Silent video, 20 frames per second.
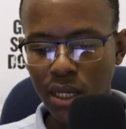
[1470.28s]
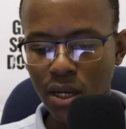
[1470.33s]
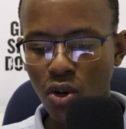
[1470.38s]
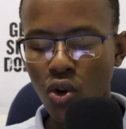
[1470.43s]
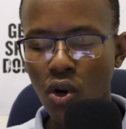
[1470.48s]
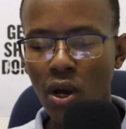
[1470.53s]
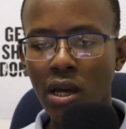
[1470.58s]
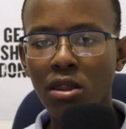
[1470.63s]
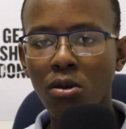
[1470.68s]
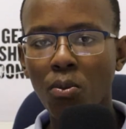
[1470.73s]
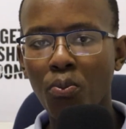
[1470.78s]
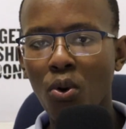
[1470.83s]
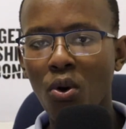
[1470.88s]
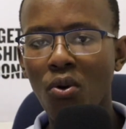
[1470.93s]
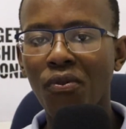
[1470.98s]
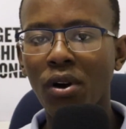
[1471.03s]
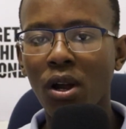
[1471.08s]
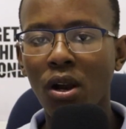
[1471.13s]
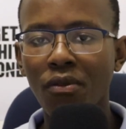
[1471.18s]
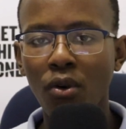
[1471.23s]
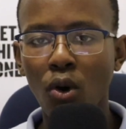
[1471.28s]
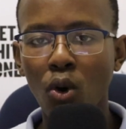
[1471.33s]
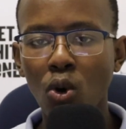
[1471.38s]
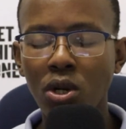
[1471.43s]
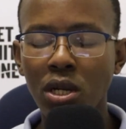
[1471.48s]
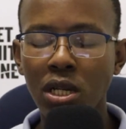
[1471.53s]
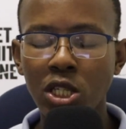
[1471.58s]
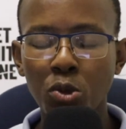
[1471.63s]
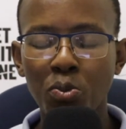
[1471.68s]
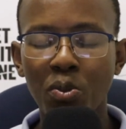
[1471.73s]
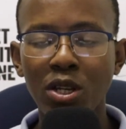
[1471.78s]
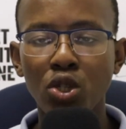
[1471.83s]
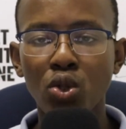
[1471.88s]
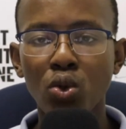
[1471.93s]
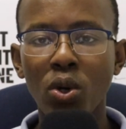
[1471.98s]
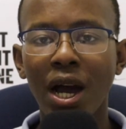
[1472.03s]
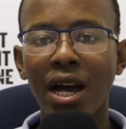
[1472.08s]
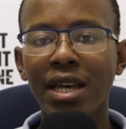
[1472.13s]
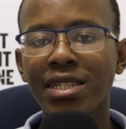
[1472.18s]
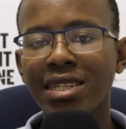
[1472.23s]
and create the profile of our audience, but
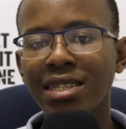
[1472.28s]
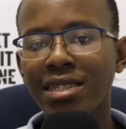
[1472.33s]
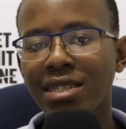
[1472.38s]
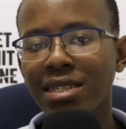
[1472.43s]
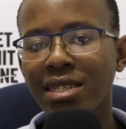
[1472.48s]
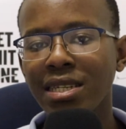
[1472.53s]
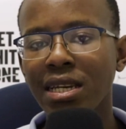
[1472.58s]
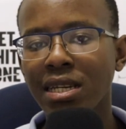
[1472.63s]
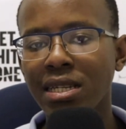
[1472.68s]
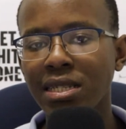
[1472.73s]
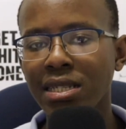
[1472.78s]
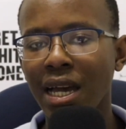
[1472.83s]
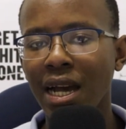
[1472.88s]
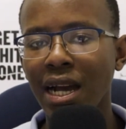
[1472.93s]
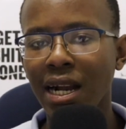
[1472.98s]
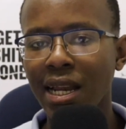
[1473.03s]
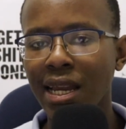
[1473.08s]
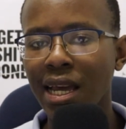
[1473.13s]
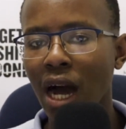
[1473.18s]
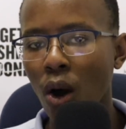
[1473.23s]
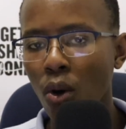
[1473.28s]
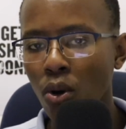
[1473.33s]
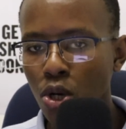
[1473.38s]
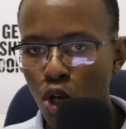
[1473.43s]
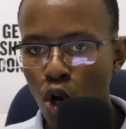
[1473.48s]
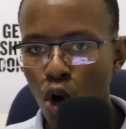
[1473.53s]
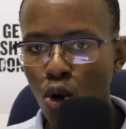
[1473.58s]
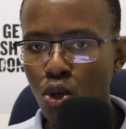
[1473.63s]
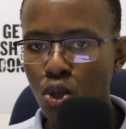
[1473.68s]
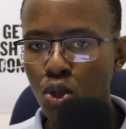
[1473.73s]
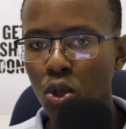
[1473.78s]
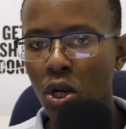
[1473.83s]
you guys can see exactly how it goes.